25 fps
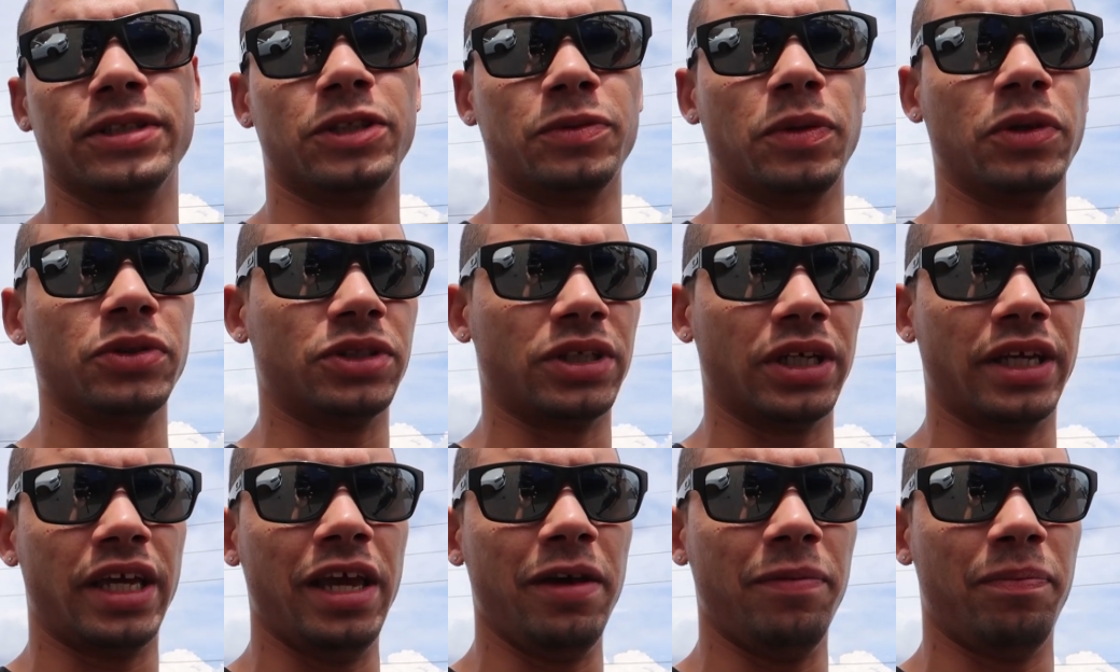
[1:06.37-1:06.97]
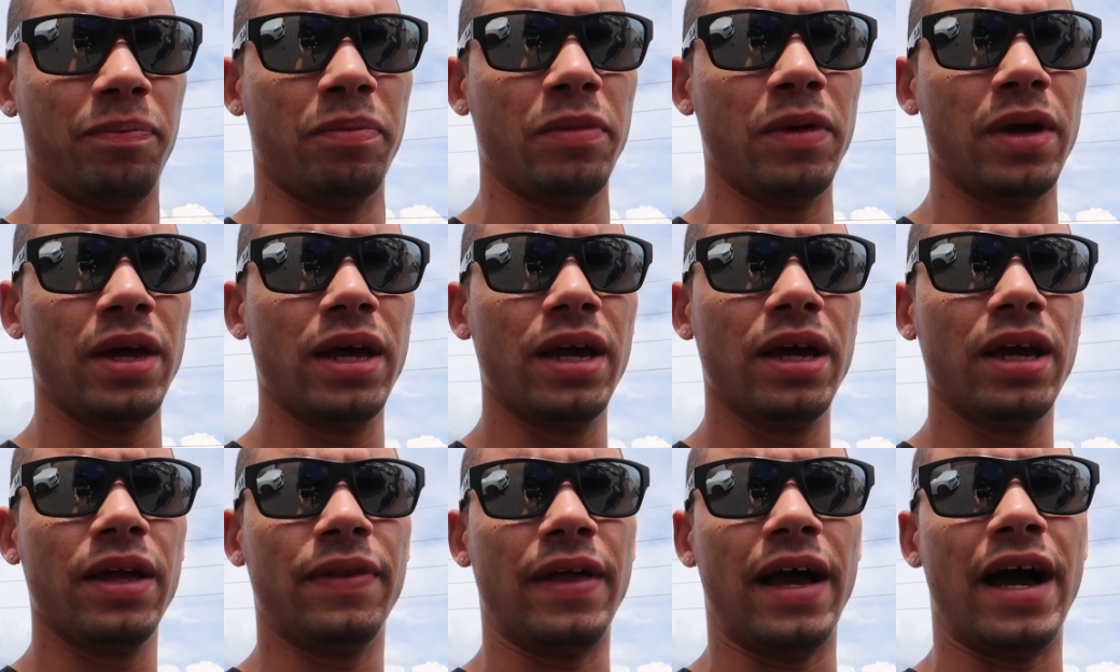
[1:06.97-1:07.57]
It's supposed to keep
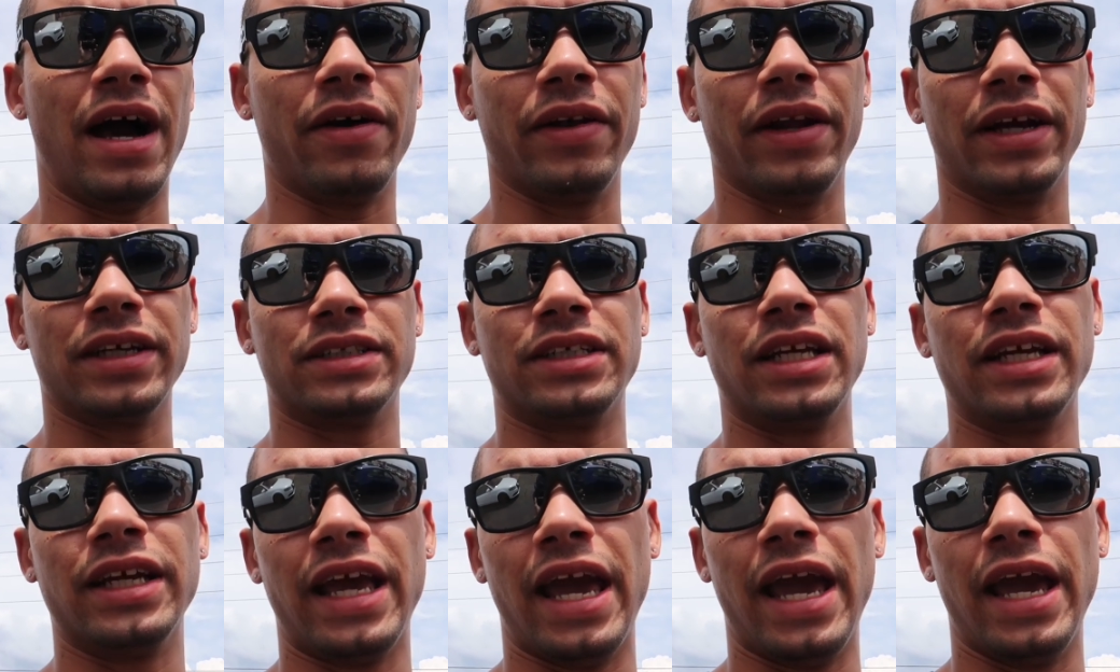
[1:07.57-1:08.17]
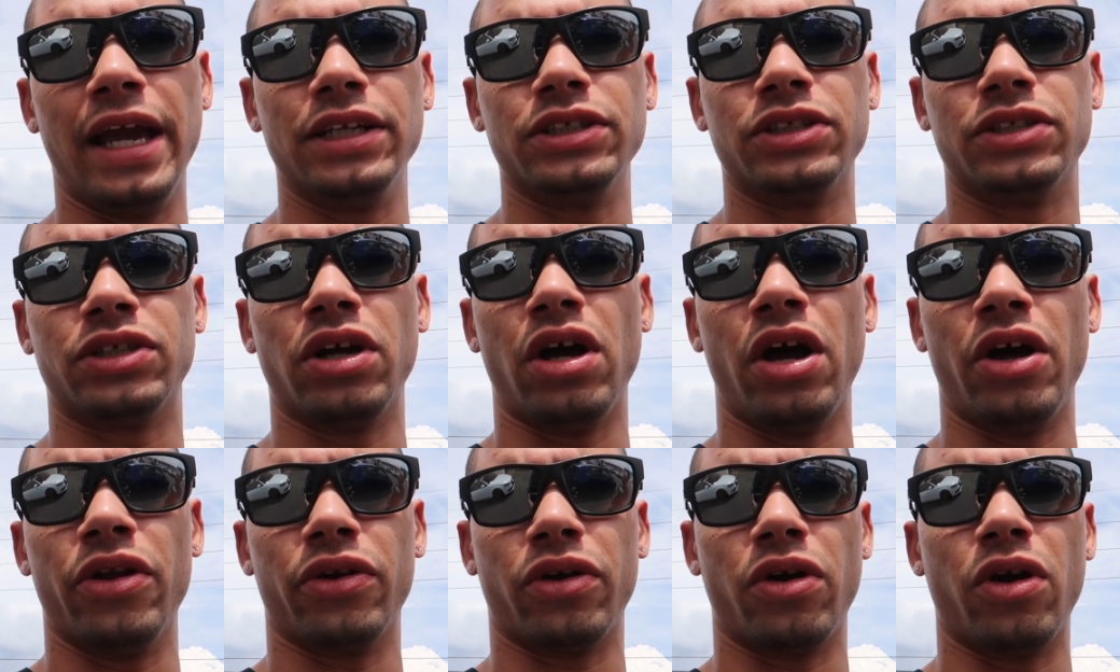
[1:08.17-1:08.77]
the Haldex engaged
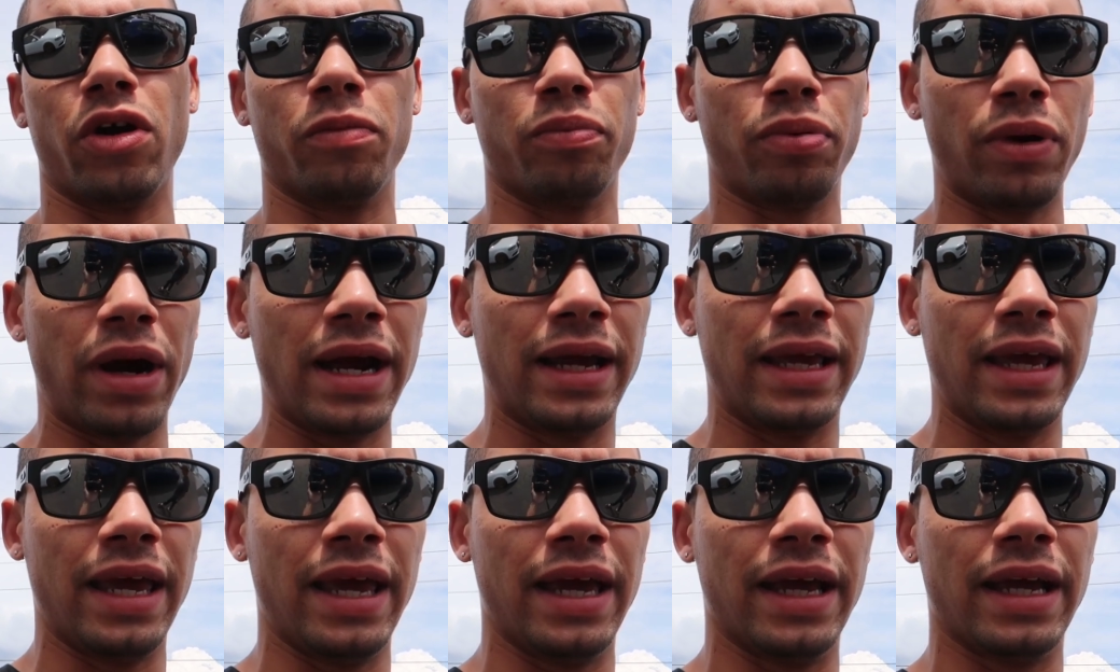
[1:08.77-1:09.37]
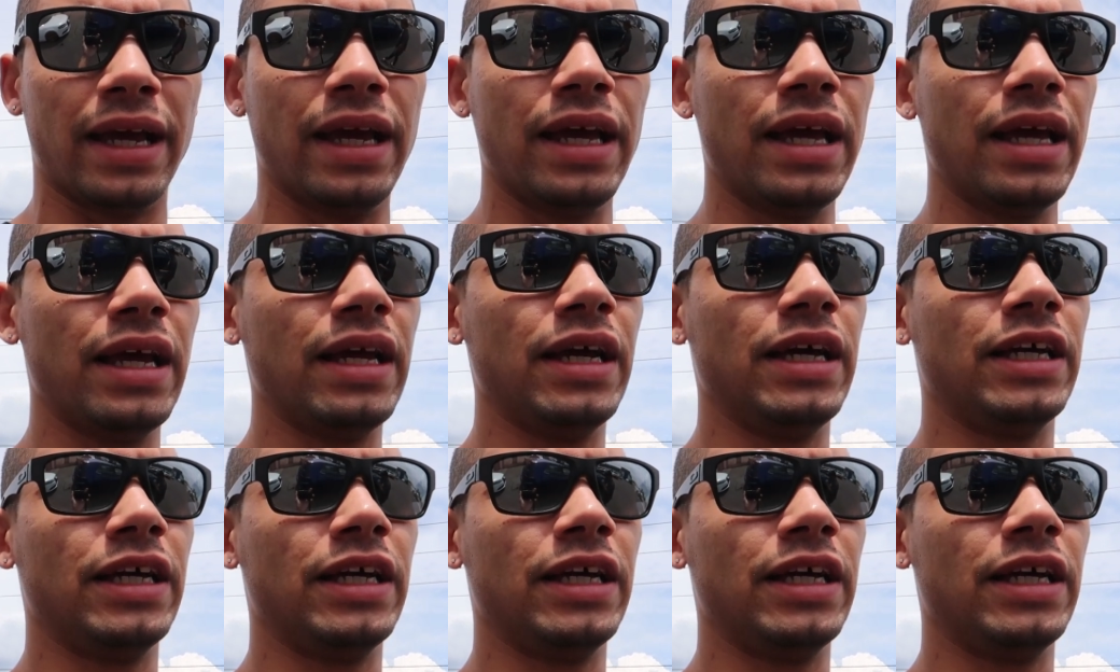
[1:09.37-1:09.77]
under hard braking.